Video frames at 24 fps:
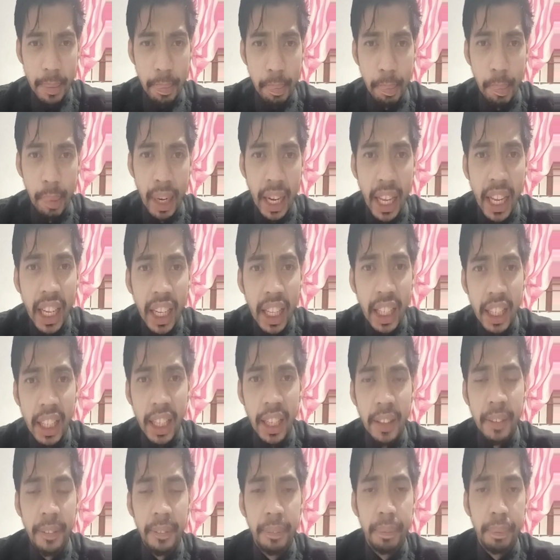blink,
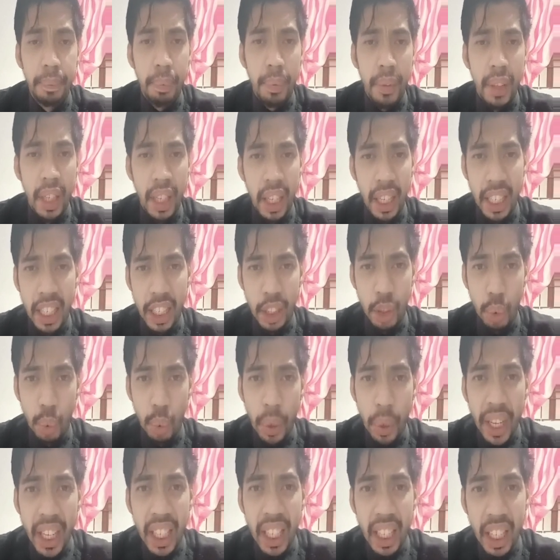in a
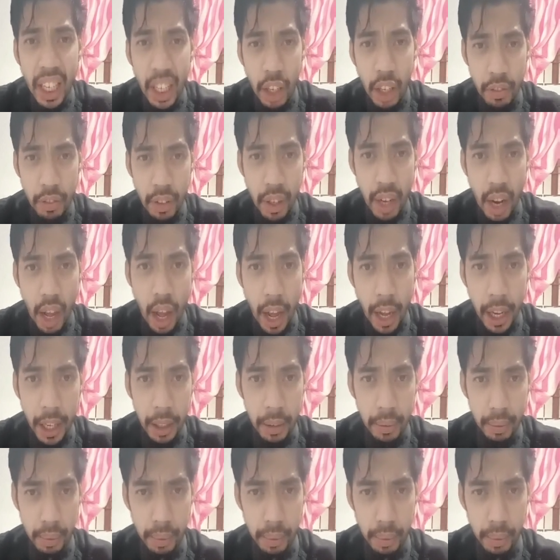twinkling of an eye,